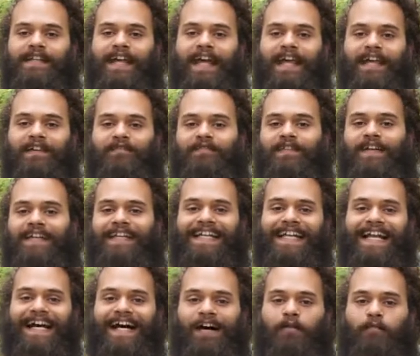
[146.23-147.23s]
Dev
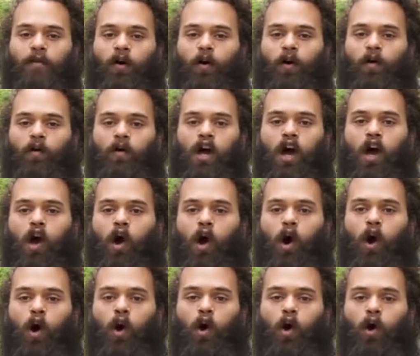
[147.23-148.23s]
Namo.
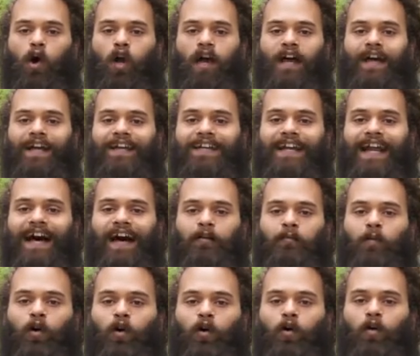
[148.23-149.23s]
Ong
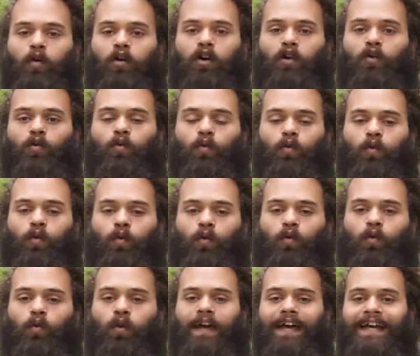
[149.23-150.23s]
Namo
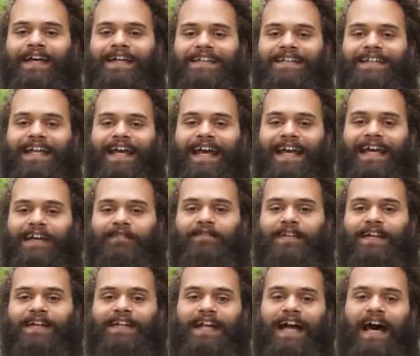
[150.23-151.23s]
Guru Dev
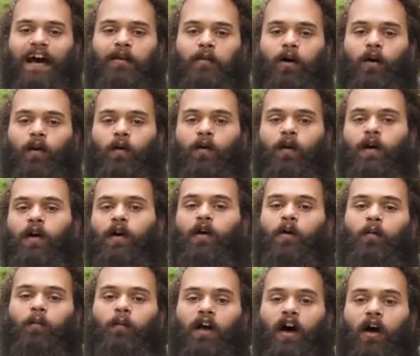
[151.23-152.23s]
Namo.
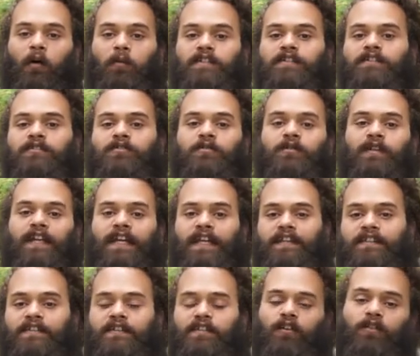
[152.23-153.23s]
We always tune
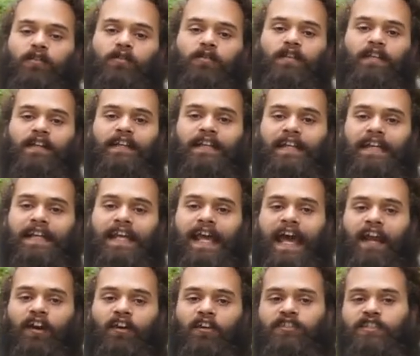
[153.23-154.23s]
in to the Kundalini
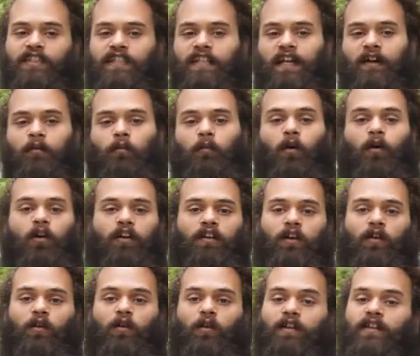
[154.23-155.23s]
energy or
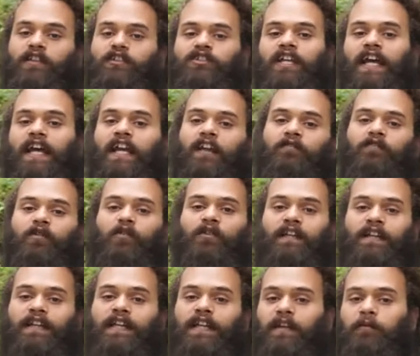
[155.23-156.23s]
the golden chain of
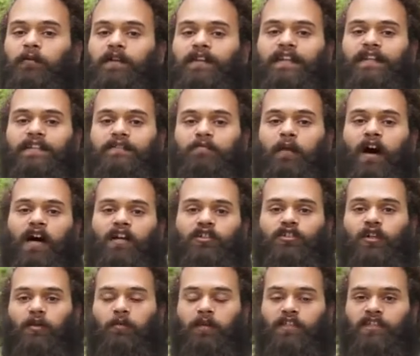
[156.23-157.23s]
Kundalini with this
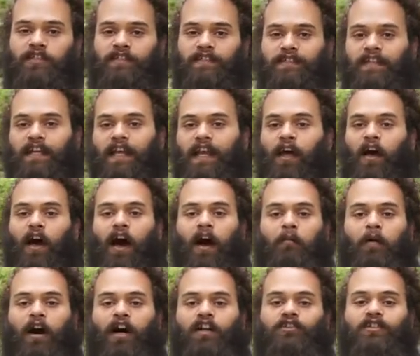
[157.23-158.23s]
mantra, which is a
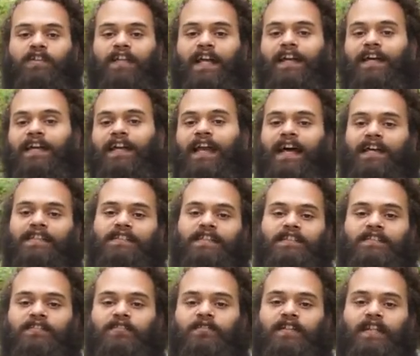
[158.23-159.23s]
mantra that connects
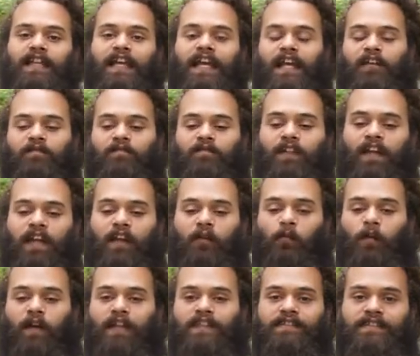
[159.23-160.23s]
us to the infinite
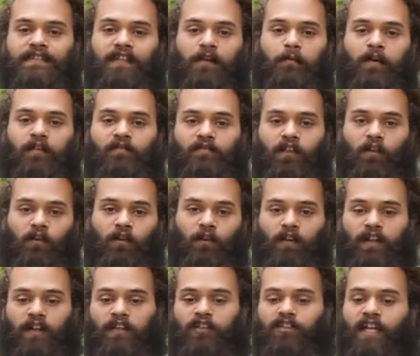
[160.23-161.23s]
wisdom of the
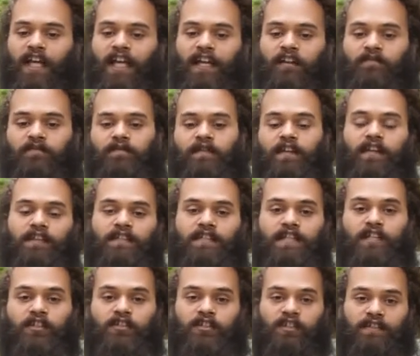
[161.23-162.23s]
golden chain of the
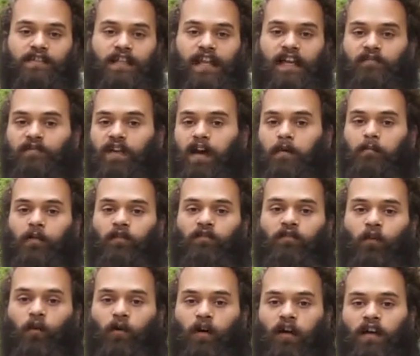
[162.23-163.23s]
teachers that have come
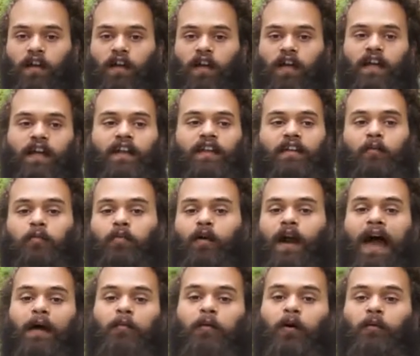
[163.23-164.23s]
before, the
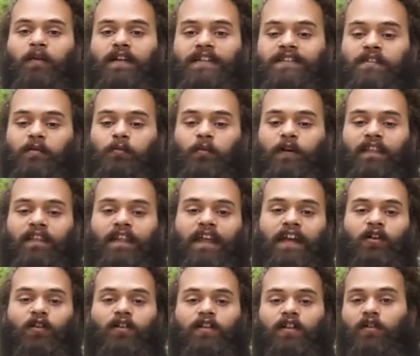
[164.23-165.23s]
primal wisdom
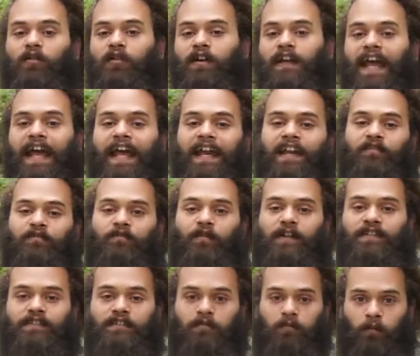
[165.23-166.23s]
within or the creative
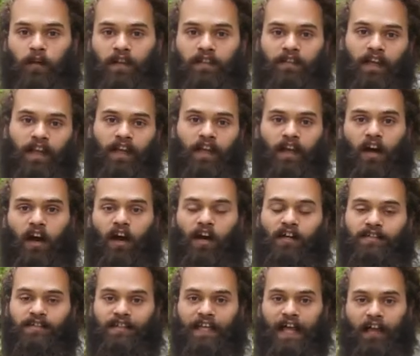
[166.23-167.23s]
wisdom within
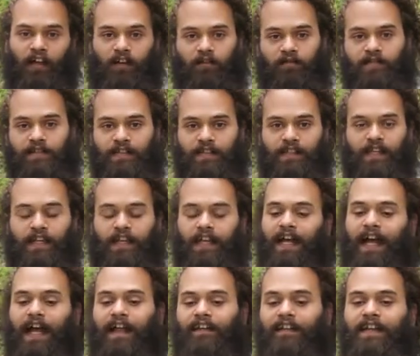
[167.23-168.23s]
ourselves.
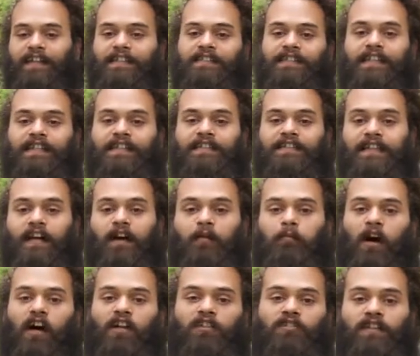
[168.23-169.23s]
And this is a
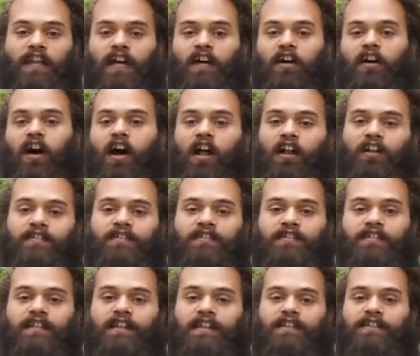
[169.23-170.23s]
mantra that calls
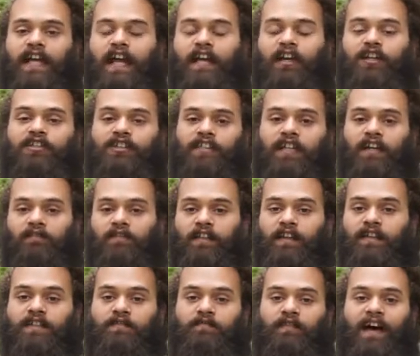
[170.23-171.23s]
to this energy of
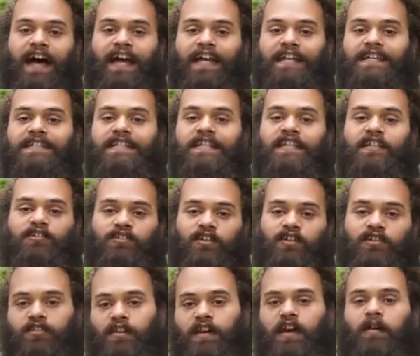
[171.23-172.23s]
the divine teacher
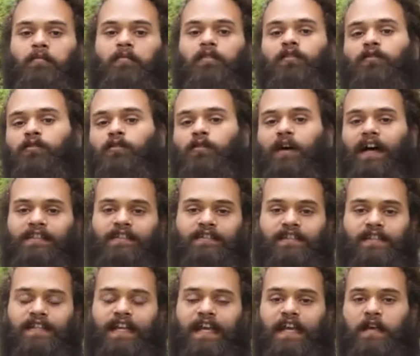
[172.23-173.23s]
to come through us,
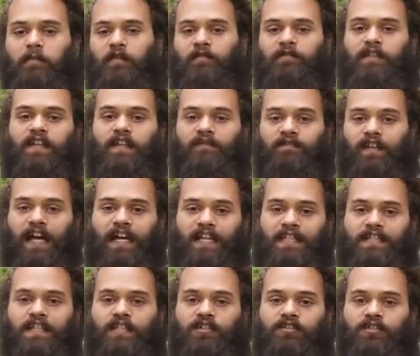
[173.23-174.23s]
the name of the divine
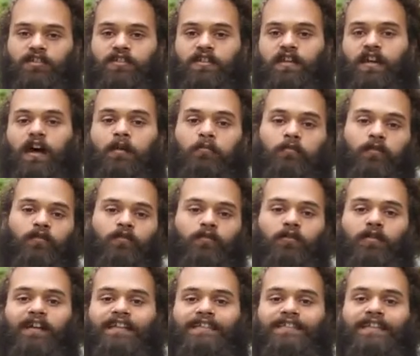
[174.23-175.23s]
teacher to come
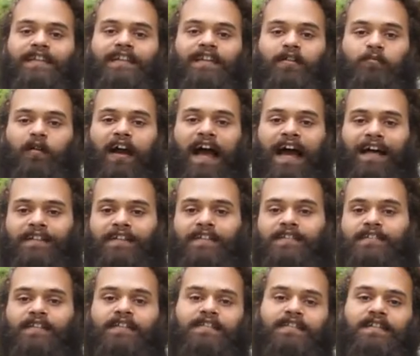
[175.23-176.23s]
through us in the
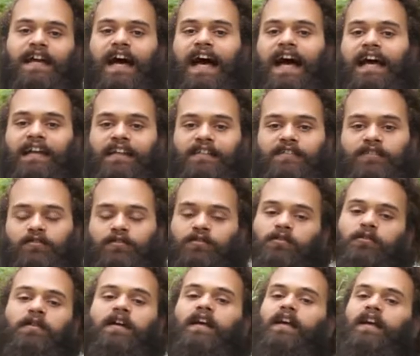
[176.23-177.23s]
practice and to guide us
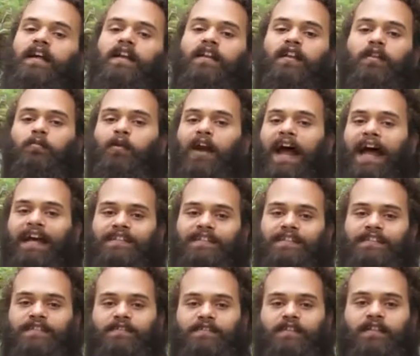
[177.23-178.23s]
through the
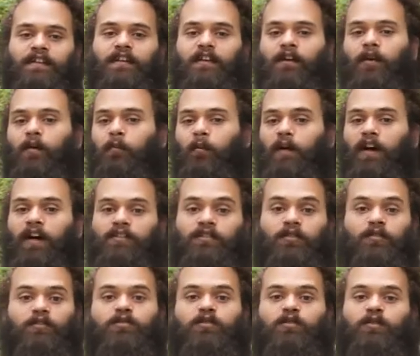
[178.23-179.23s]
practice. We
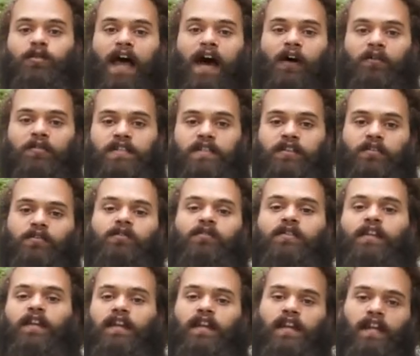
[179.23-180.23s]
also tune out in
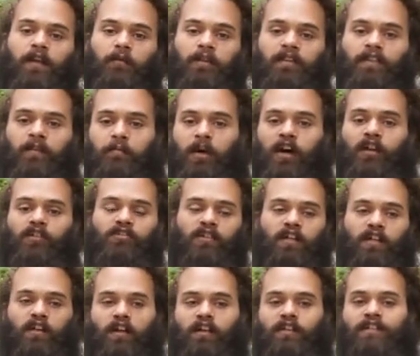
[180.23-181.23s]
Kundalini with a
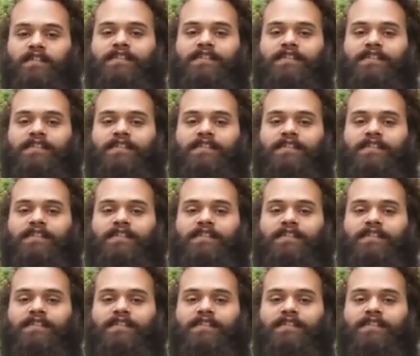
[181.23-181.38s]
mantra called